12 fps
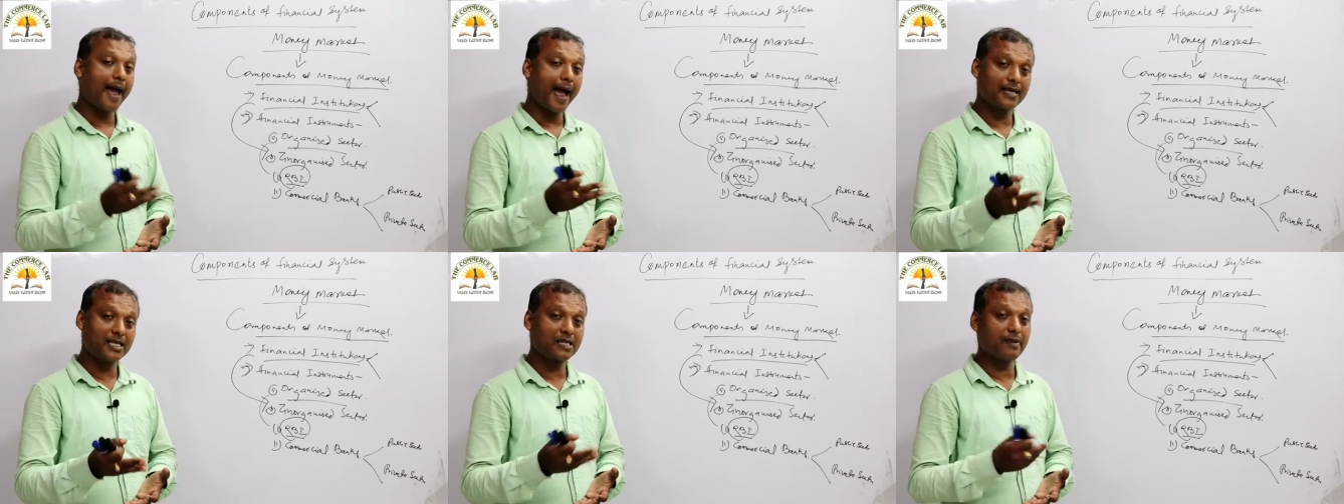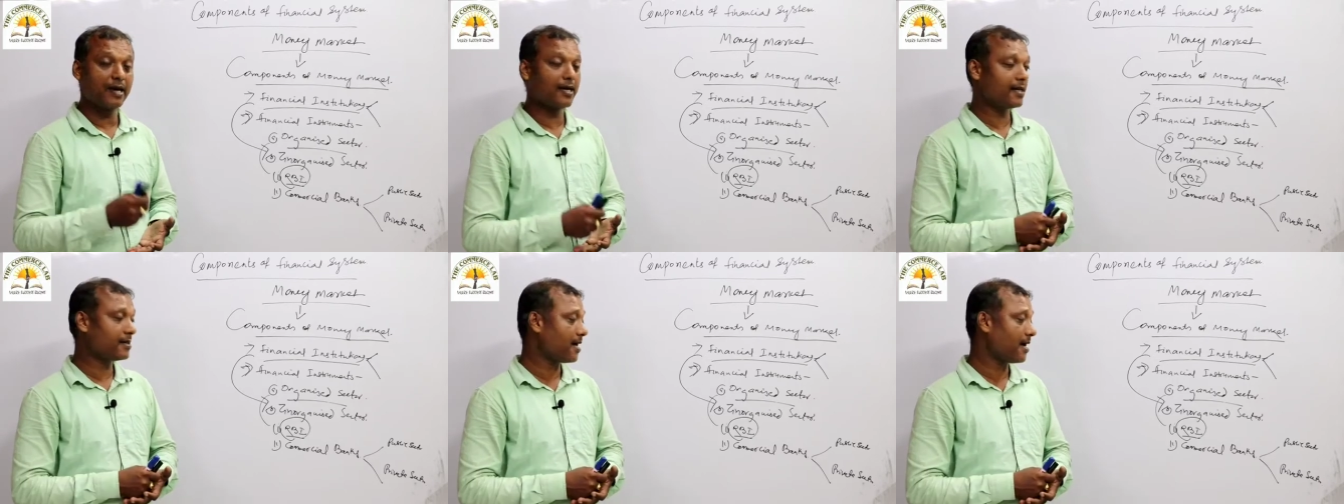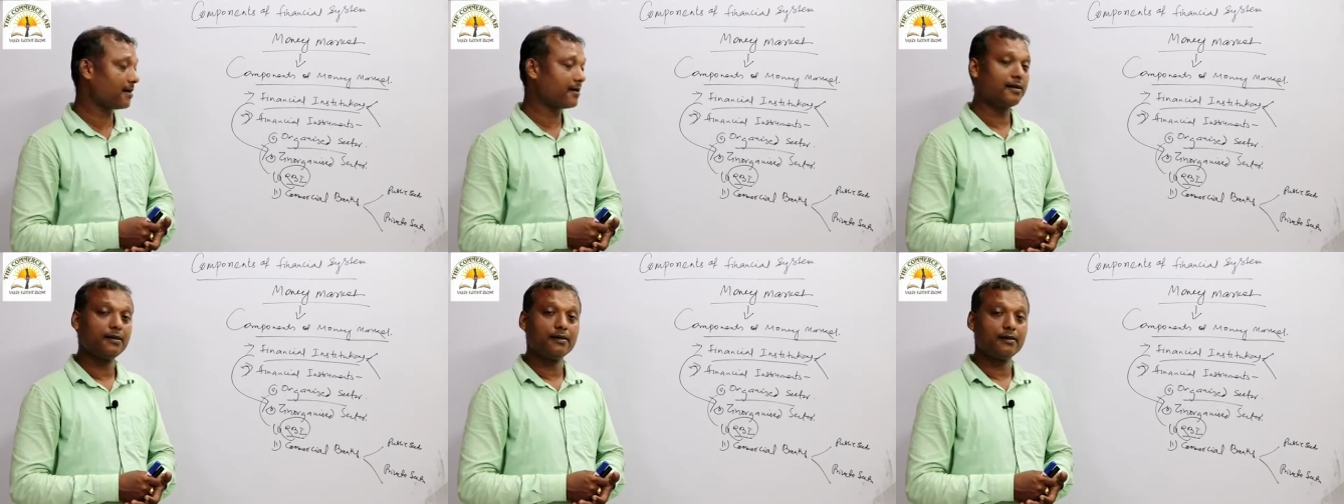Axis Bank is
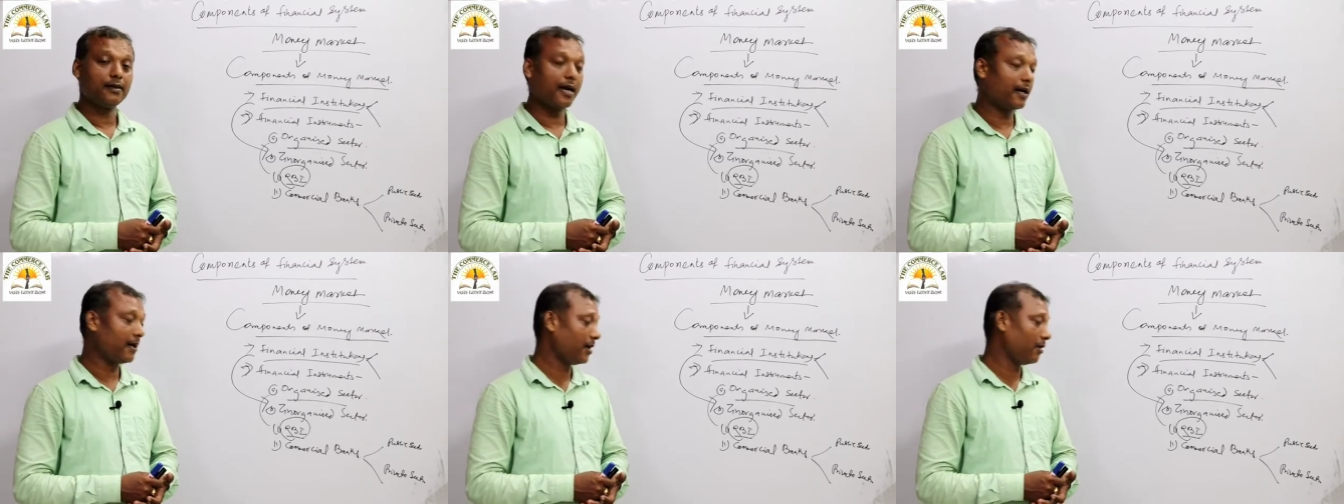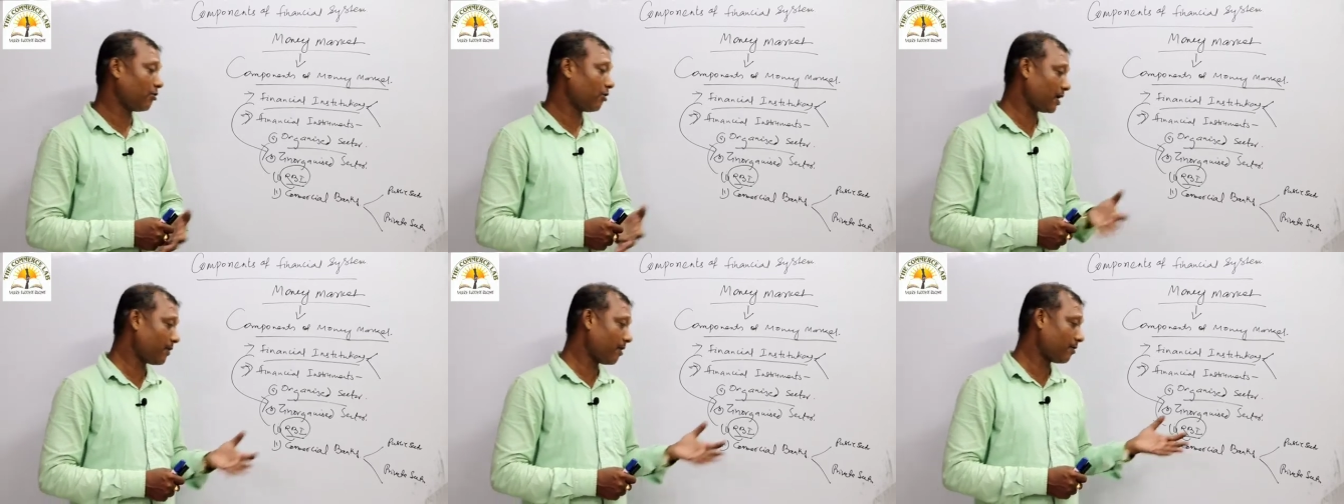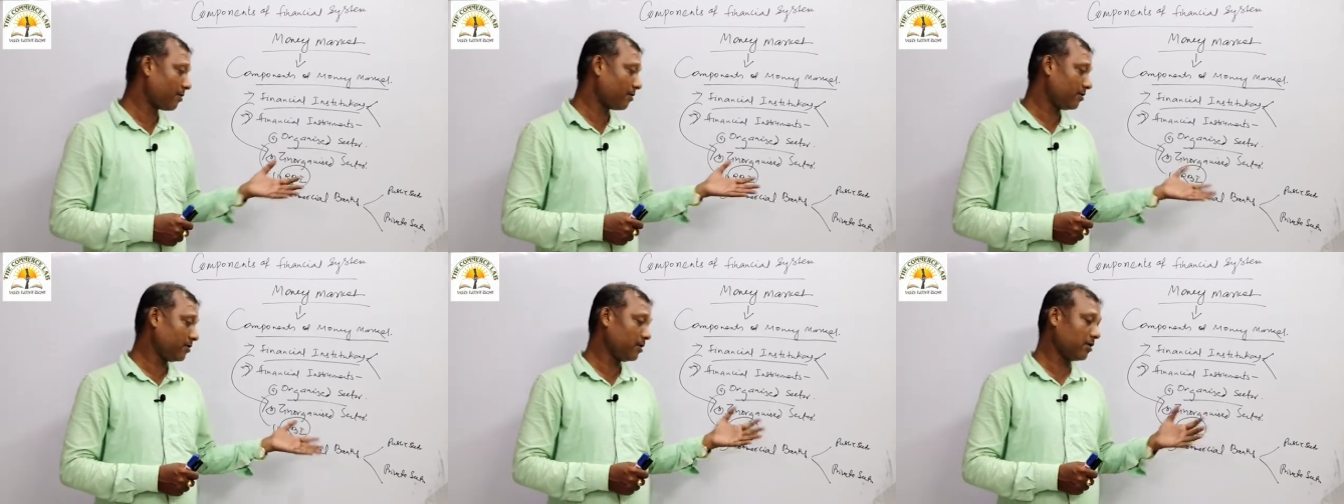there, then you talk
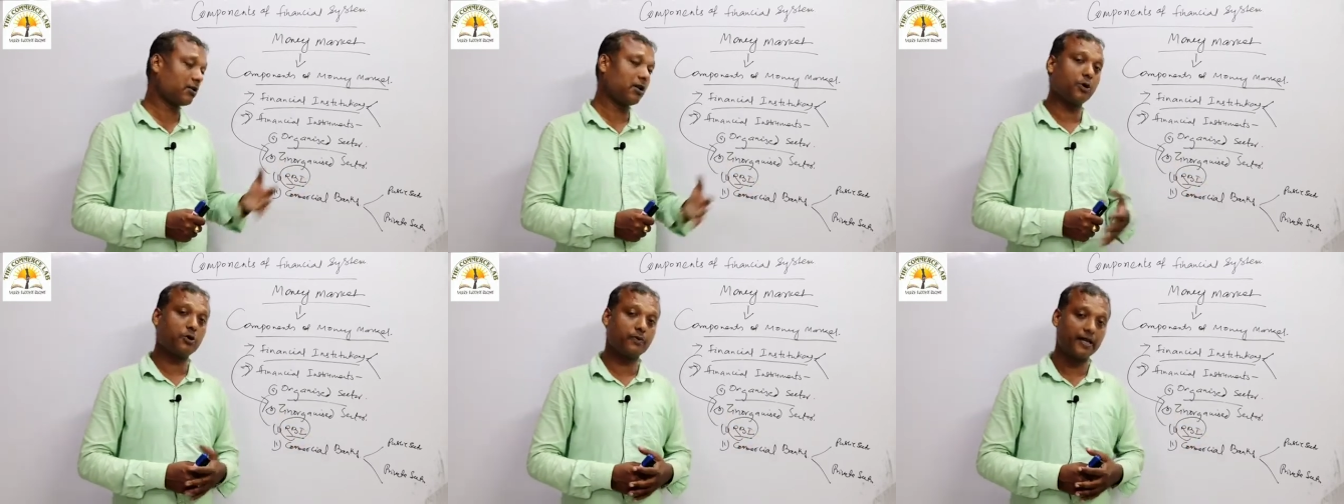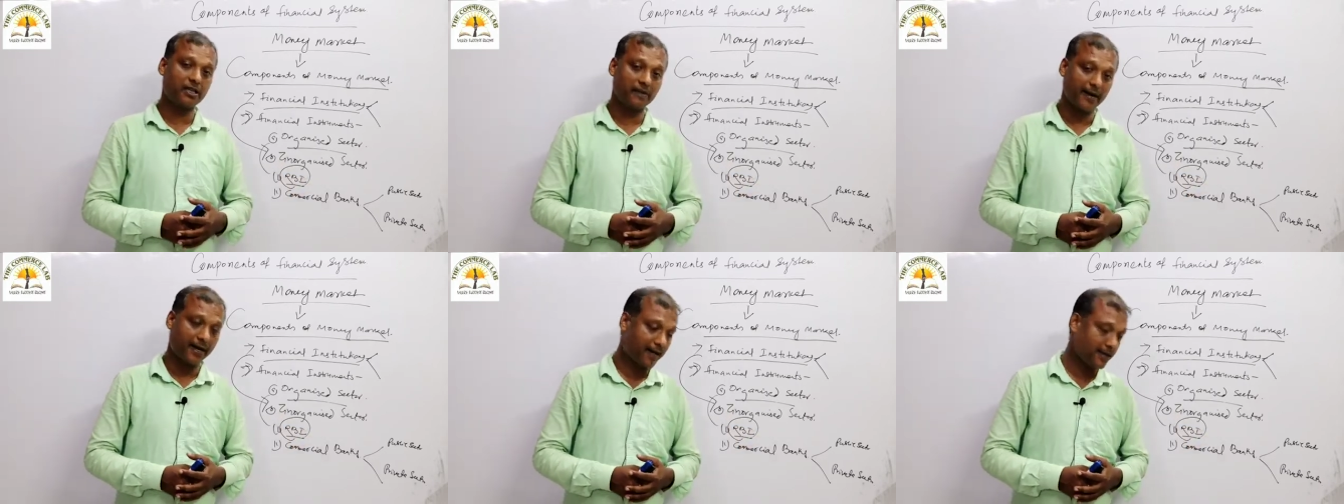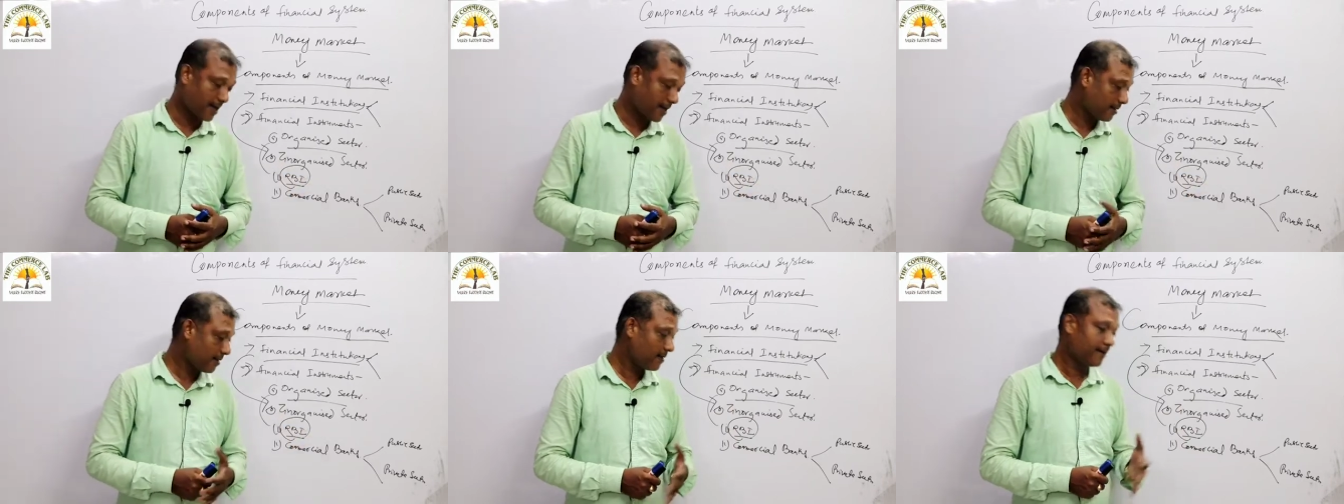about your Karur Vysya Bank is
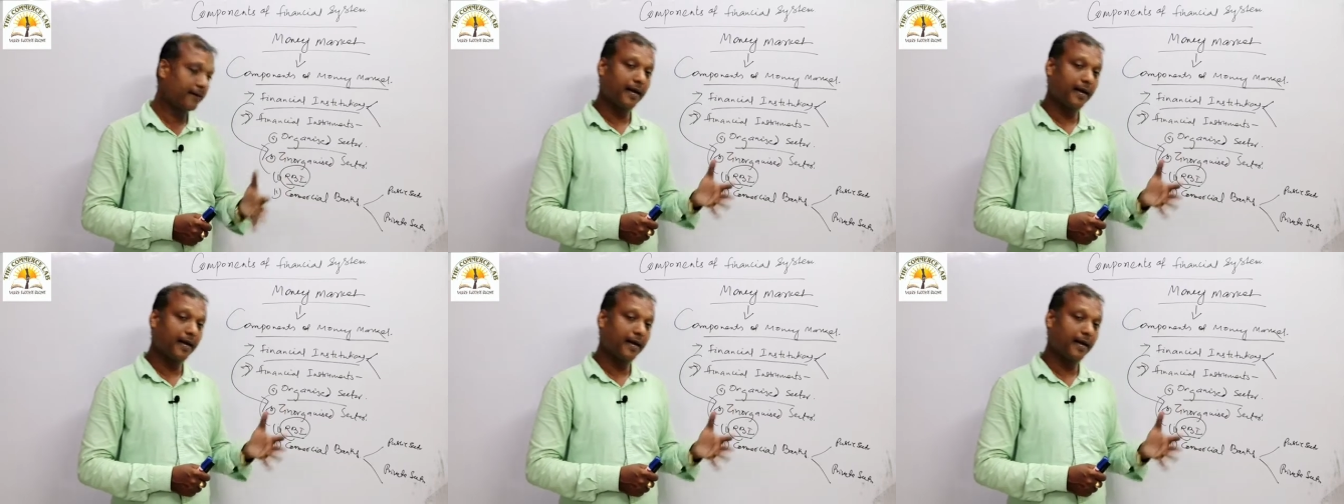there,